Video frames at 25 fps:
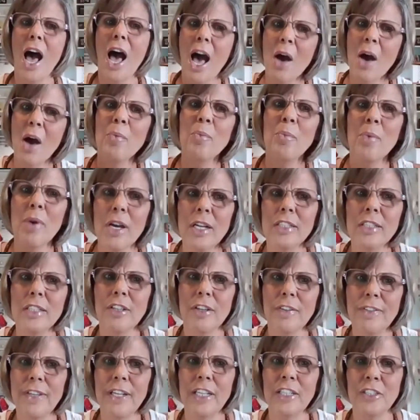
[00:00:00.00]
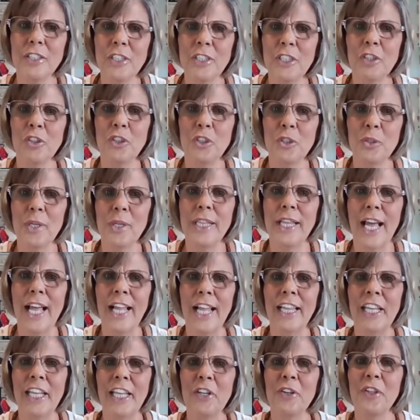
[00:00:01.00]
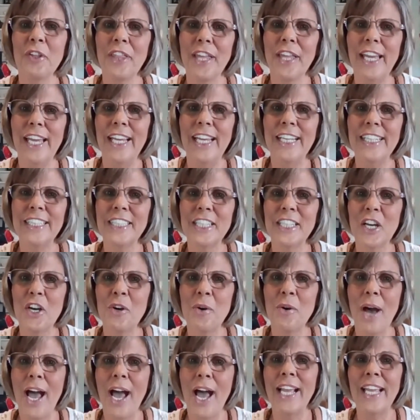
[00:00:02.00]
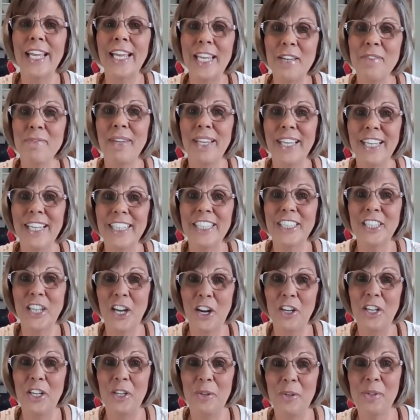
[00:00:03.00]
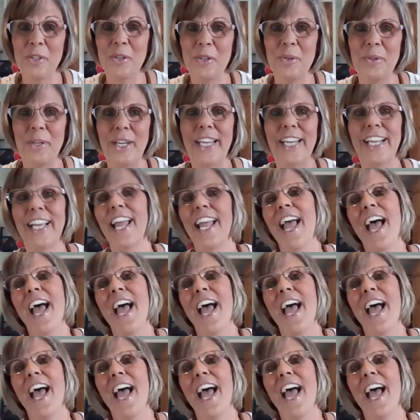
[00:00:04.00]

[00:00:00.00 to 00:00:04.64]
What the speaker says: I wonder if they're still doing that legal thing so I can get me an attorney real quick.